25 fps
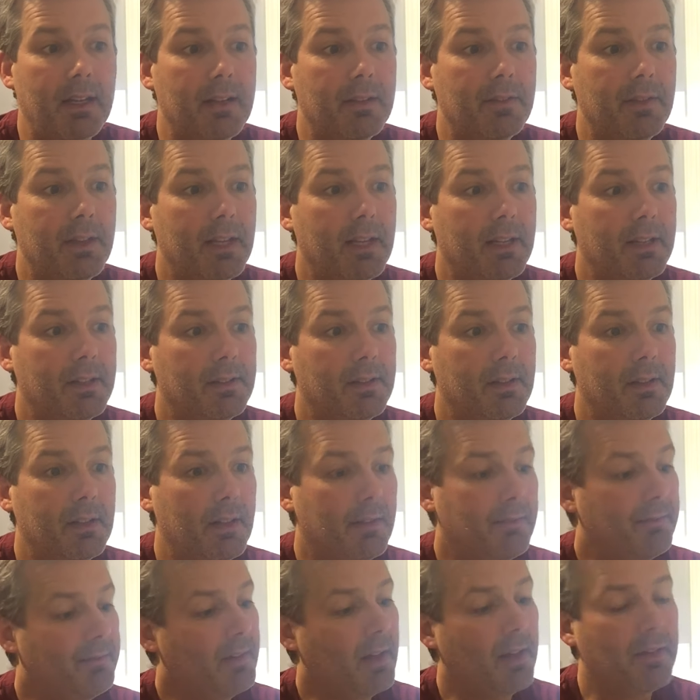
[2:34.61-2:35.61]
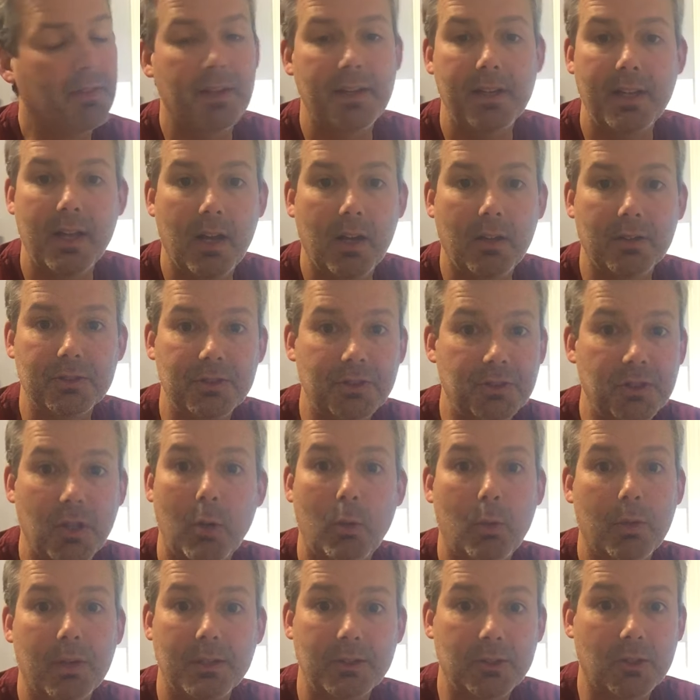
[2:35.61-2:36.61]
then if nothing else, you
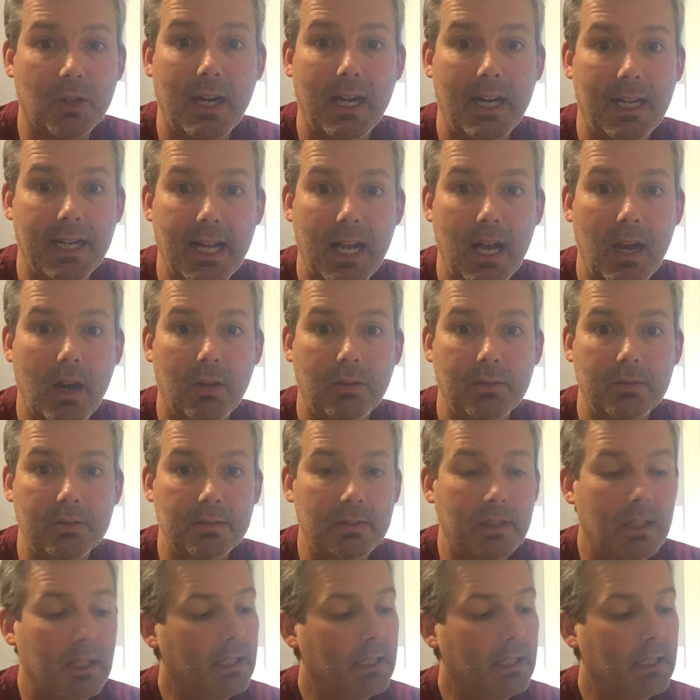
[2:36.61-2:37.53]
don't want to dry it out.